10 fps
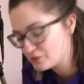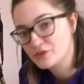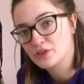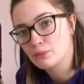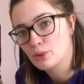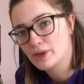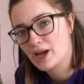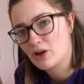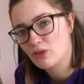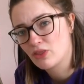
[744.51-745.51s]
also going to point
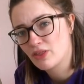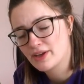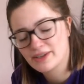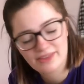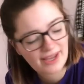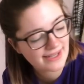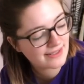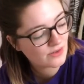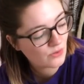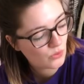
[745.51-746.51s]
out that that
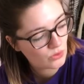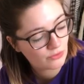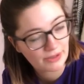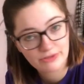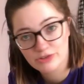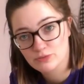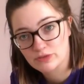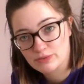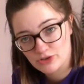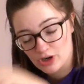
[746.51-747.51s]
is not all of my
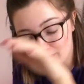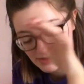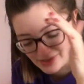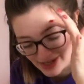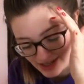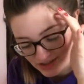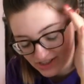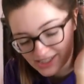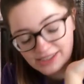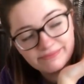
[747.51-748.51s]
Christmas pyjamas. I
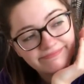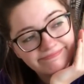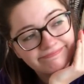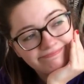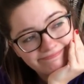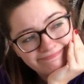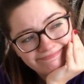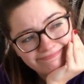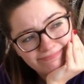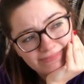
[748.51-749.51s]
actually
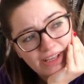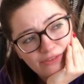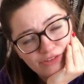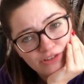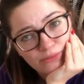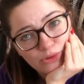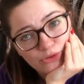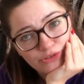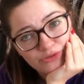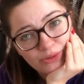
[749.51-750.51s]
have some
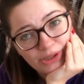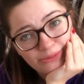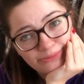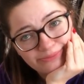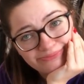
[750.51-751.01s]
more as well.